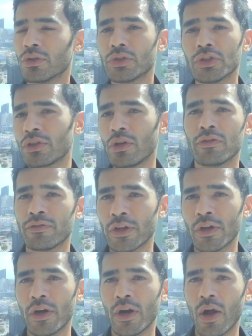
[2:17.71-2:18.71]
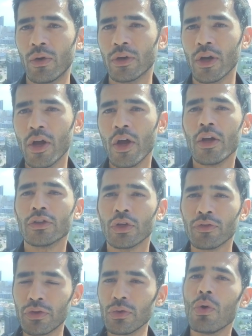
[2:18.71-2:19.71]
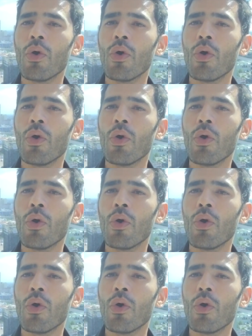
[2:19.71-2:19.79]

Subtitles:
You're just going to figure it out. So if you